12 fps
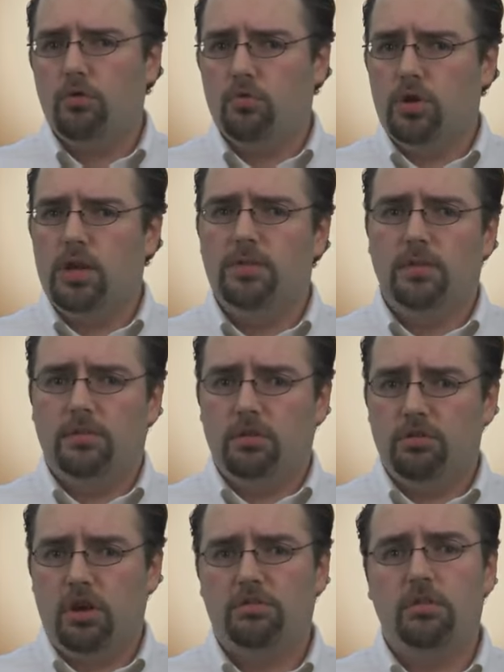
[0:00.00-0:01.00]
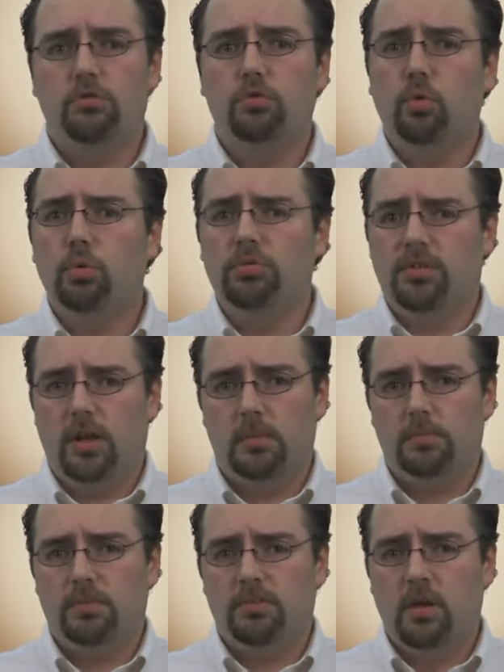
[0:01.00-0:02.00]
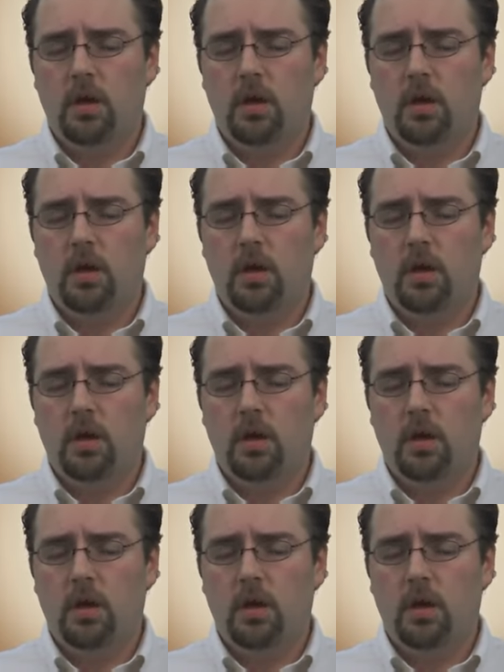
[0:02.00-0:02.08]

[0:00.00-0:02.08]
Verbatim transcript: read the suggested tooltips